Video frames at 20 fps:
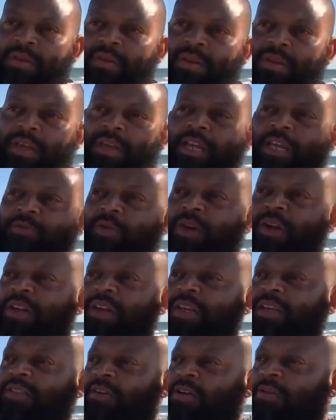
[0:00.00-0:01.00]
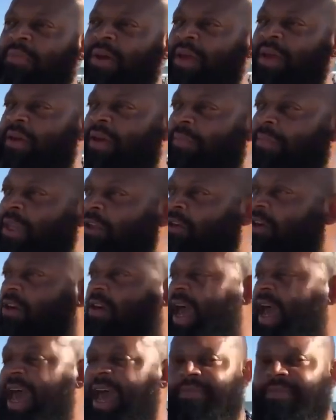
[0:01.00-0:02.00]
It is what it is though, man. I mean you're gonna
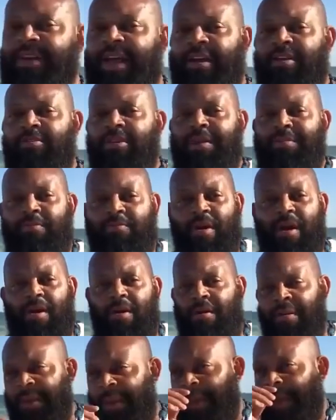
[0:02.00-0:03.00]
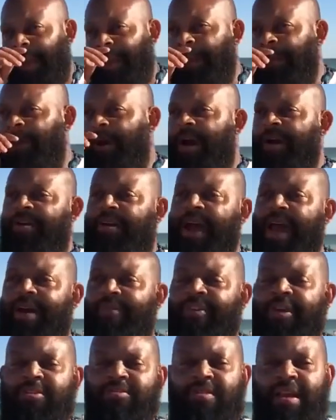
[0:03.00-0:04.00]
have now don't get me wrong, you are gonna have
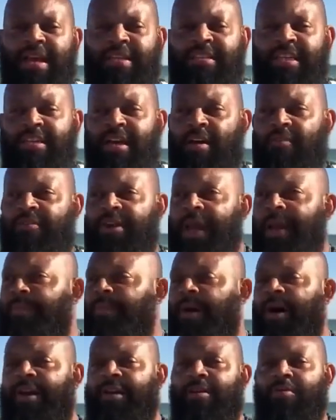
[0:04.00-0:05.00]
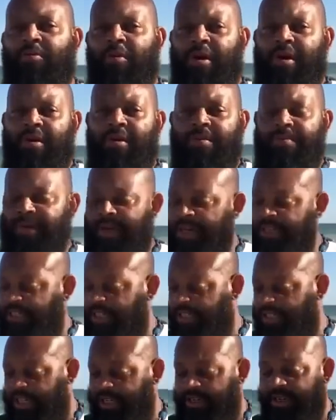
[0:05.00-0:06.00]
Israelites that come from that part of the world because it's
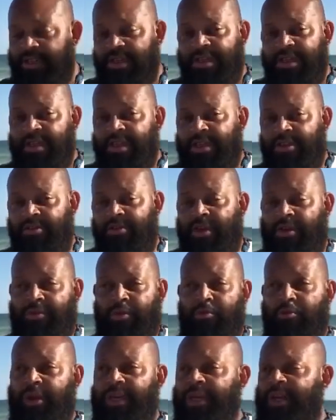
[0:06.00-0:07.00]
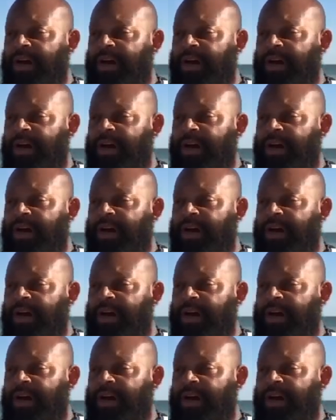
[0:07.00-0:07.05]
in you if you read